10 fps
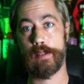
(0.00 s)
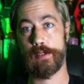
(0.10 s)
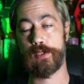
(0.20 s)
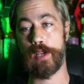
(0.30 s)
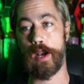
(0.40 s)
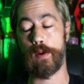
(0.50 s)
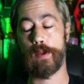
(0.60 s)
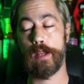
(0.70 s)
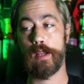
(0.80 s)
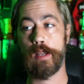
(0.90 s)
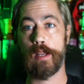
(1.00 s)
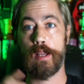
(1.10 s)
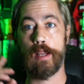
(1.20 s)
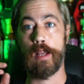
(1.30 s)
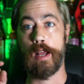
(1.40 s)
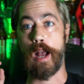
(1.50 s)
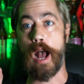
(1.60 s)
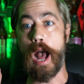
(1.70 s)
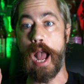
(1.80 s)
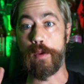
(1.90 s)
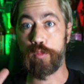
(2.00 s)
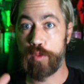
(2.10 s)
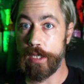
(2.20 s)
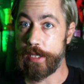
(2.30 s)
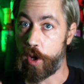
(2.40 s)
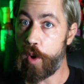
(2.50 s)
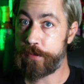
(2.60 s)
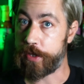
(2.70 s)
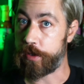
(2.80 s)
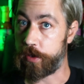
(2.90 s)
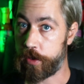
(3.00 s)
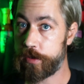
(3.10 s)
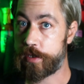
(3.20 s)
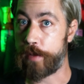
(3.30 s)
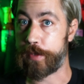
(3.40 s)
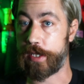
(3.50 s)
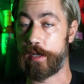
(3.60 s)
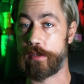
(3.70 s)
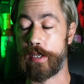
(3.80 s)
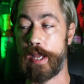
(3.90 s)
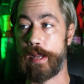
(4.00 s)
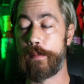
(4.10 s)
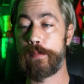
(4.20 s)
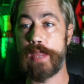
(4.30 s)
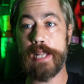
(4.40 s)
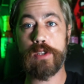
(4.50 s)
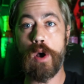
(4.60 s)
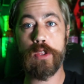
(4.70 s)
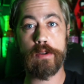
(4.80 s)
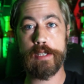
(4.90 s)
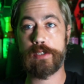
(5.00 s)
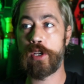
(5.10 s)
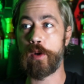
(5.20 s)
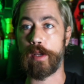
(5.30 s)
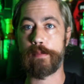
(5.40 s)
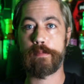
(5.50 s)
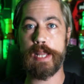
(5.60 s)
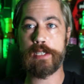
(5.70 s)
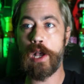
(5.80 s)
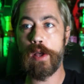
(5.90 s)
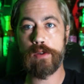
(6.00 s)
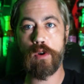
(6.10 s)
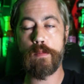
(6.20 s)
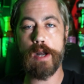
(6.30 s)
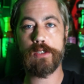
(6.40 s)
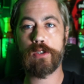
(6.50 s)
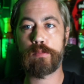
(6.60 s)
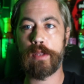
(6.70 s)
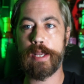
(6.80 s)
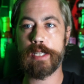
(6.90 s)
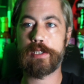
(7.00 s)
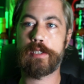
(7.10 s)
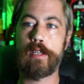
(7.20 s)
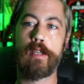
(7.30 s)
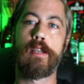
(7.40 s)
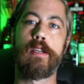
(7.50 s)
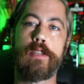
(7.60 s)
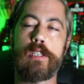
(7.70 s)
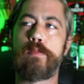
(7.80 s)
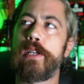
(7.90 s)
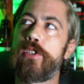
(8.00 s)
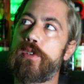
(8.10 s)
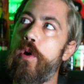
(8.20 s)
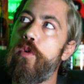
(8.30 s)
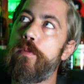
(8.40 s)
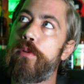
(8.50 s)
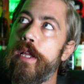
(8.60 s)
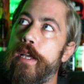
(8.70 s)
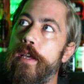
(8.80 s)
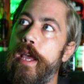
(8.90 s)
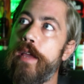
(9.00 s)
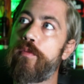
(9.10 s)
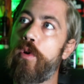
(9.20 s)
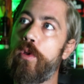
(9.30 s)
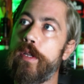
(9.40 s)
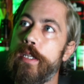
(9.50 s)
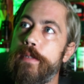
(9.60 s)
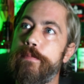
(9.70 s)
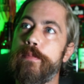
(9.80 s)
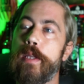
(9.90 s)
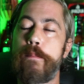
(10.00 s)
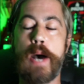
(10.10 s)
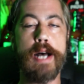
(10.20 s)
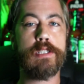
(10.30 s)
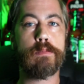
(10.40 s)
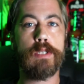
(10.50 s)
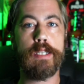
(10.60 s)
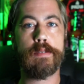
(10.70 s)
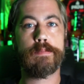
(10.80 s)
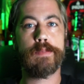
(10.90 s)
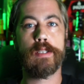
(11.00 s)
So, I really hope that you learned something here today. That's all there is to it. That's how I grow monster plants. Does my zone play a role in it? Possibly.